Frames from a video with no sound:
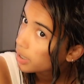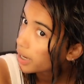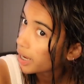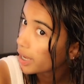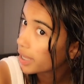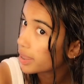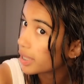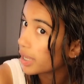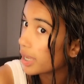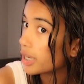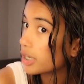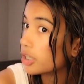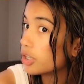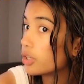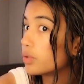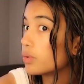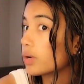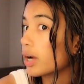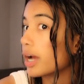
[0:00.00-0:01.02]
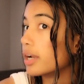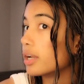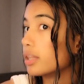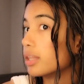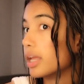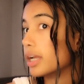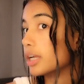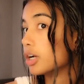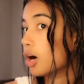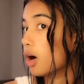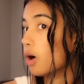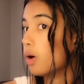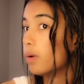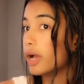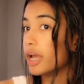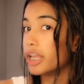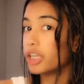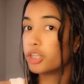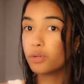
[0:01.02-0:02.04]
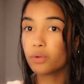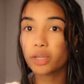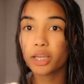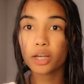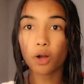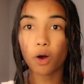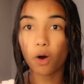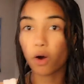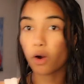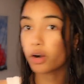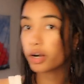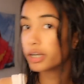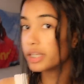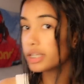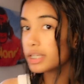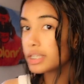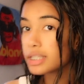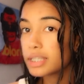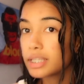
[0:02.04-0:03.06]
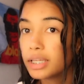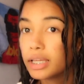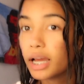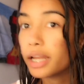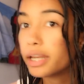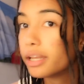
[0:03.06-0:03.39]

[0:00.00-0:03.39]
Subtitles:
and then you kind of let go, and you can already see a